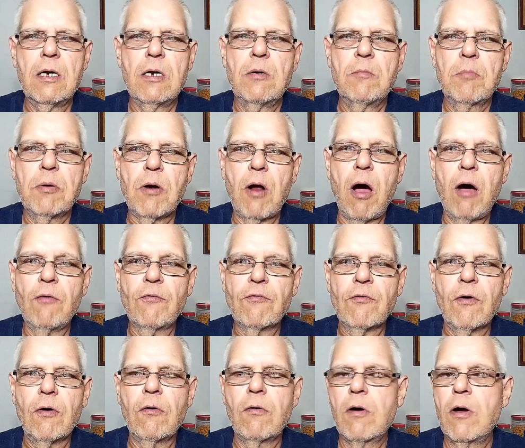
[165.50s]
But
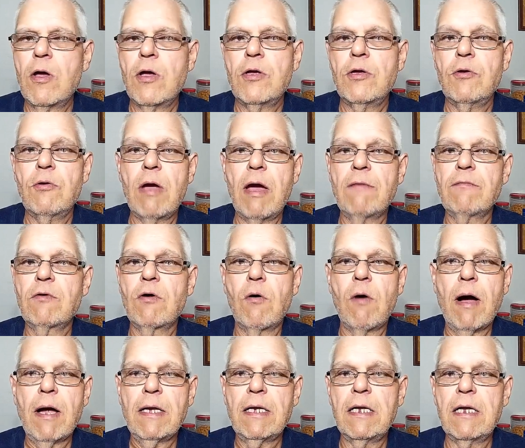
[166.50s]
also, you have no
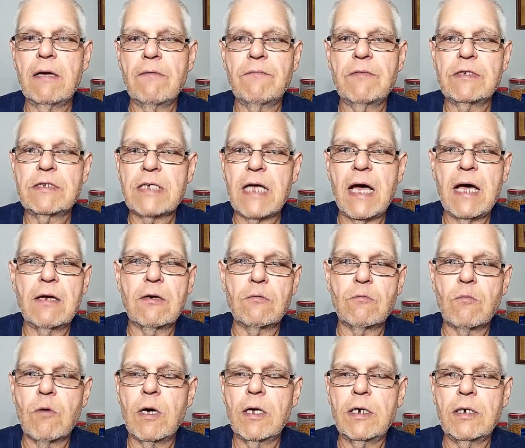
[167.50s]
idea if it's on or
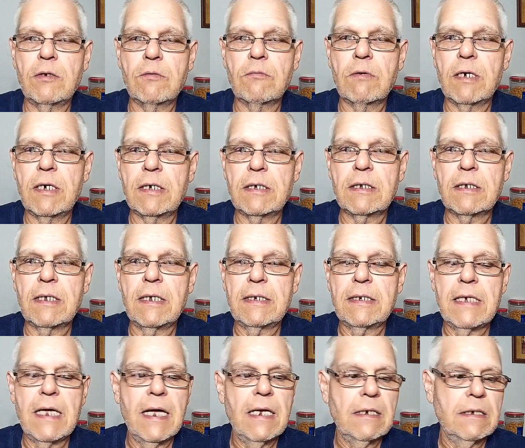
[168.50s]
running or anything like
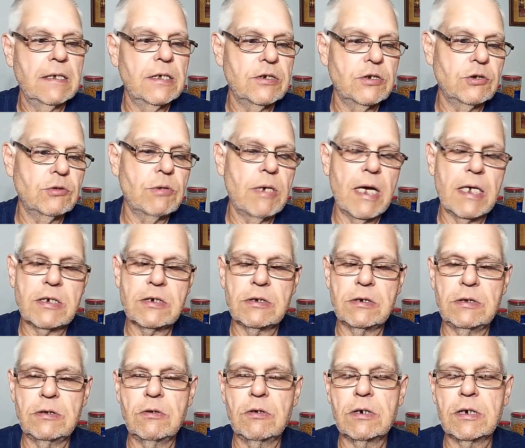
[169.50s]
that unless you actually
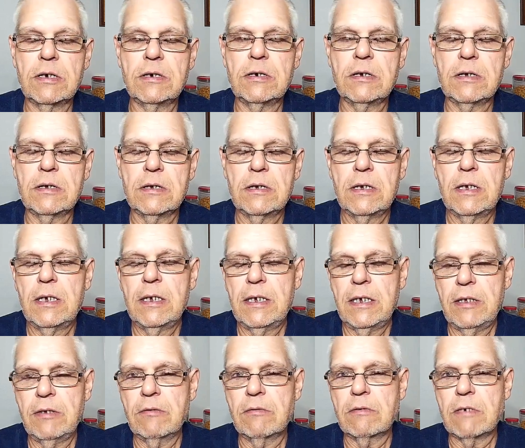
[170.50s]
look into
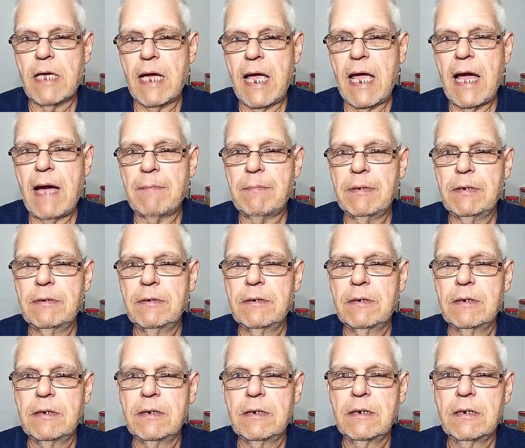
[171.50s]
either the app
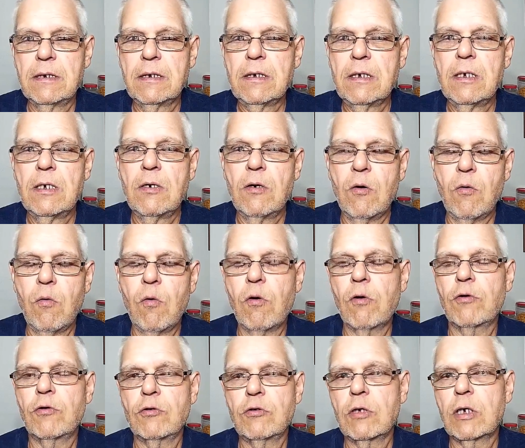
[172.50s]
or
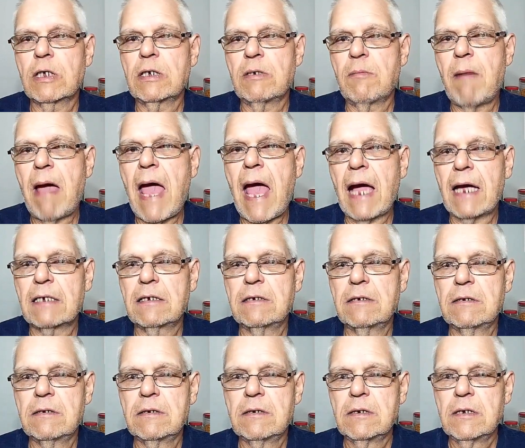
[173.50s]
you look in the back.
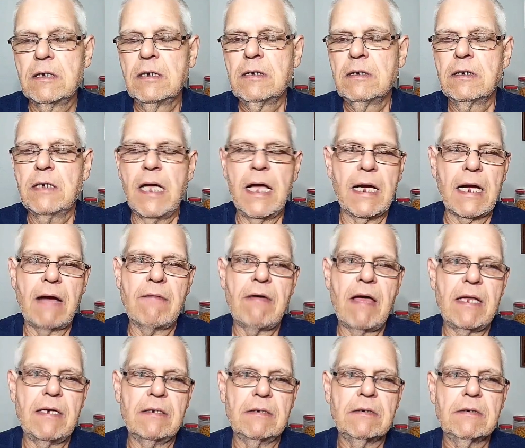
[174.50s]
Heck, I've had
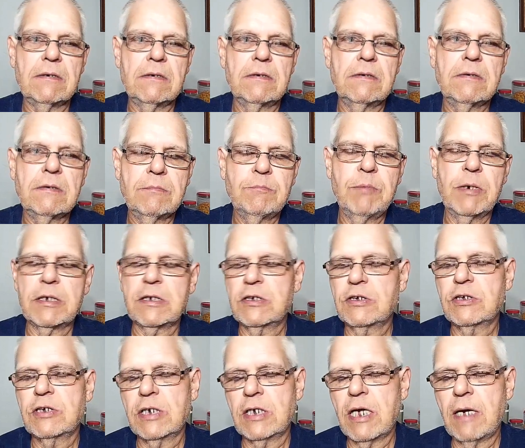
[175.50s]
to pick this
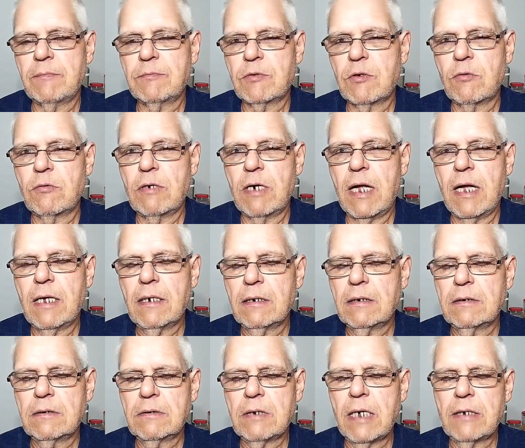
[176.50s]
thing up, turn it on.
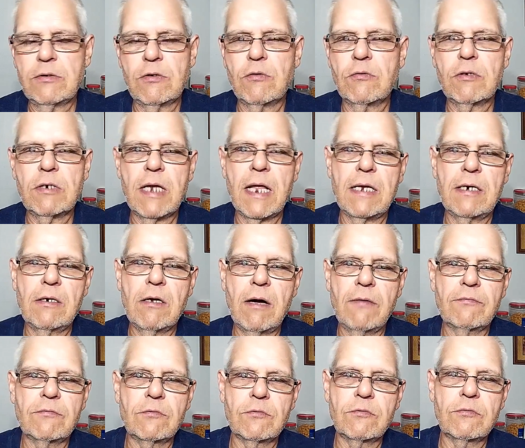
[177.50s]
I turned it on and off
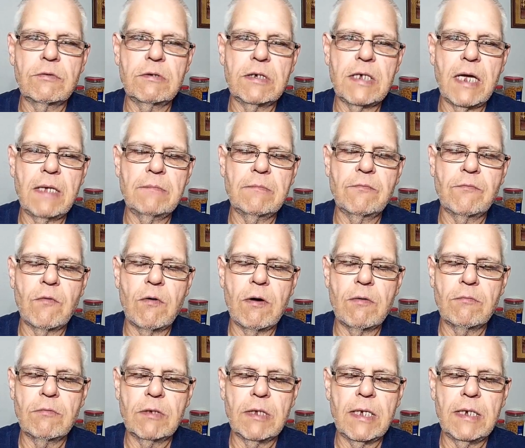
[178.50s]
2-3 times before I
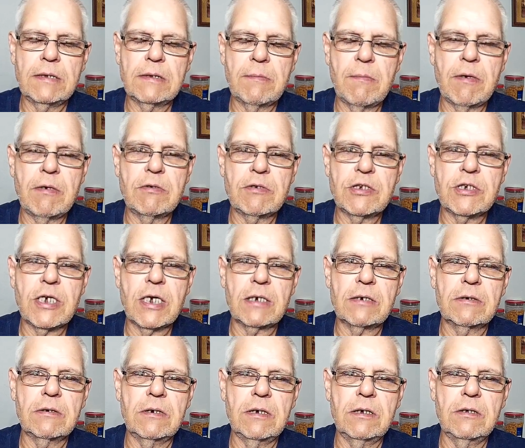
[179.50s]
realized I better check
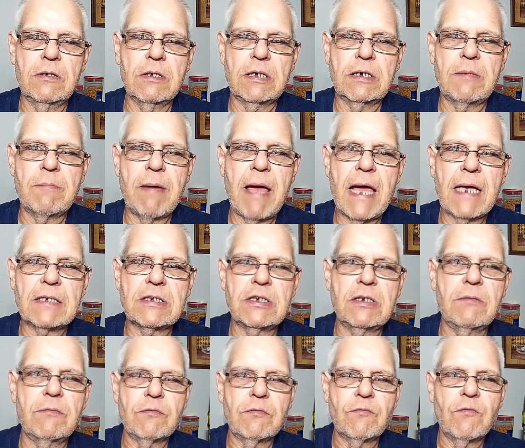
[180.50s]
and look at the back, see if
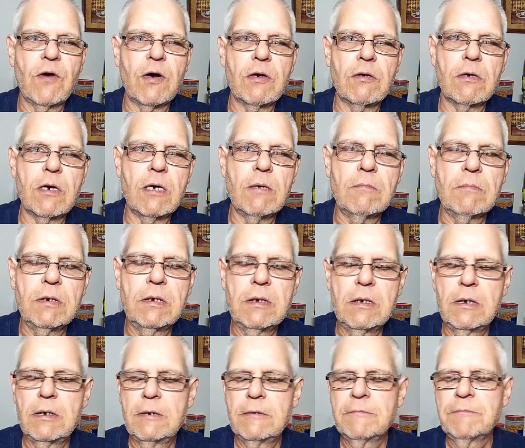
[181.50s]
fired up.
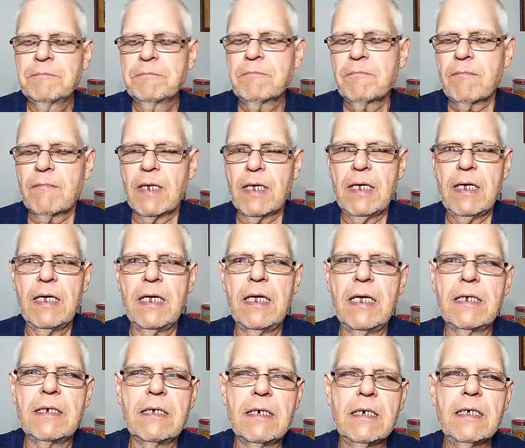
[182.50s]

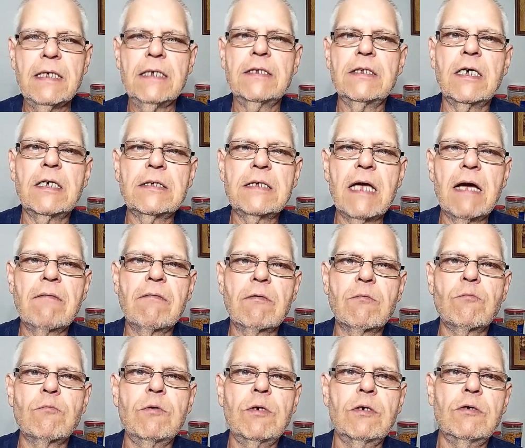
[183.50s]
And it does have a
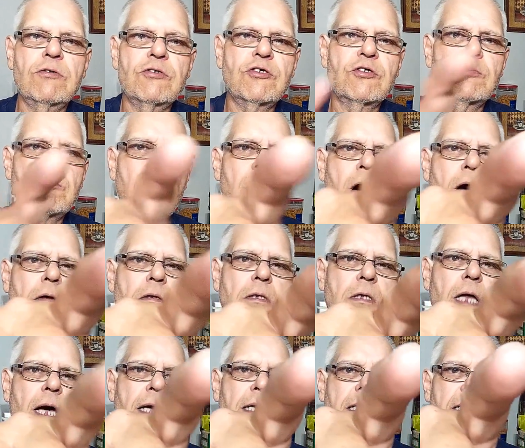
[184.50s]
real small
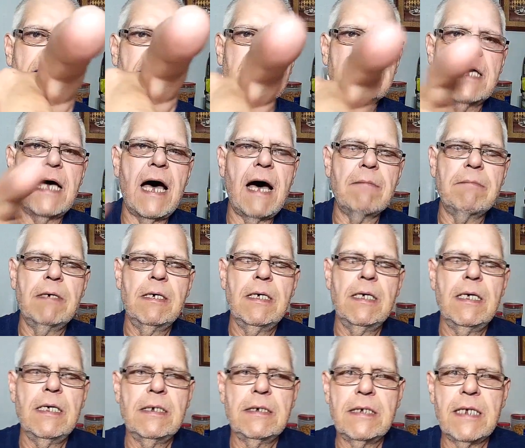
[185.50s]
light on the top
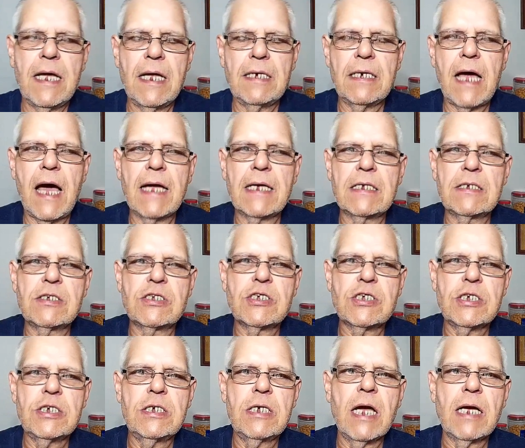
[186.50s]
that I can
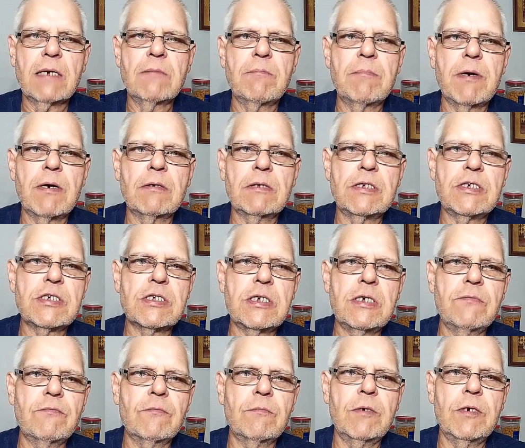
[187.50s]
see. I can barely see
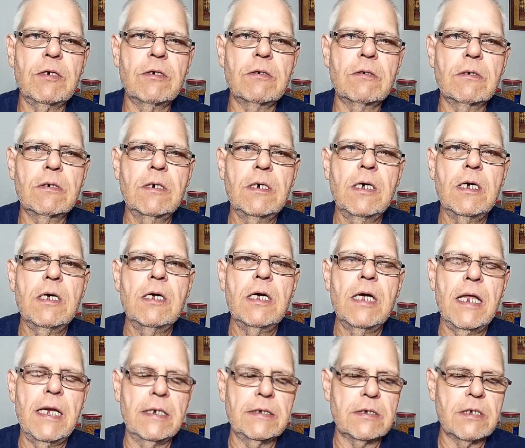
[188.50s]
from here,
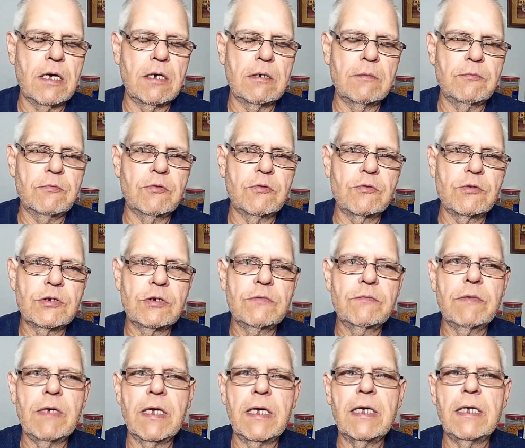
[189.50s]
and it's unobtrusive.
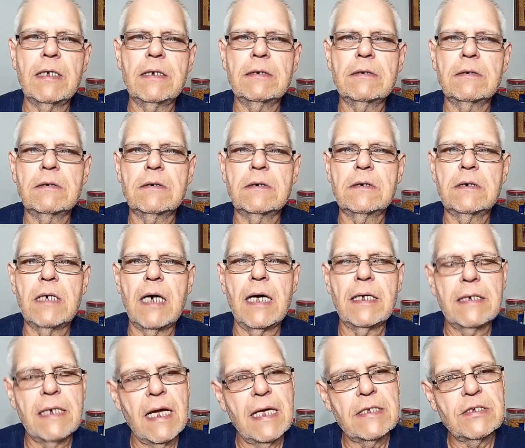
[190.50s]
And on the
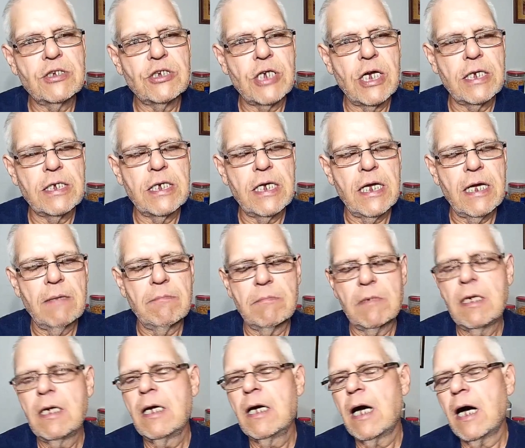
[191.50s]
SJ Cam,
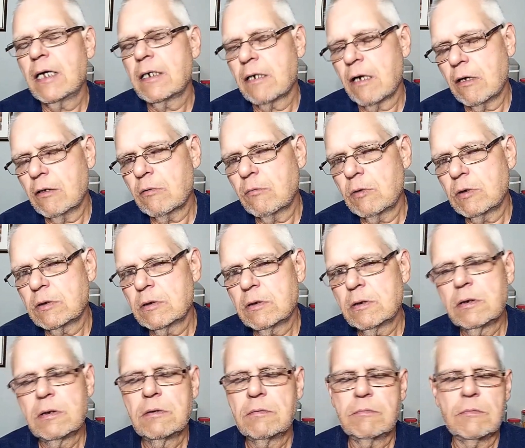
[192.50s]
on the other one,
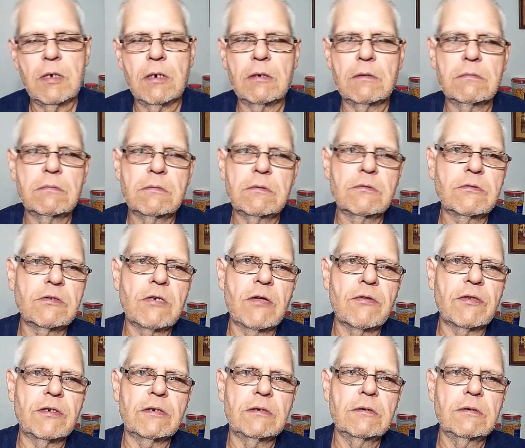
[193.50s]
no, there's nothing.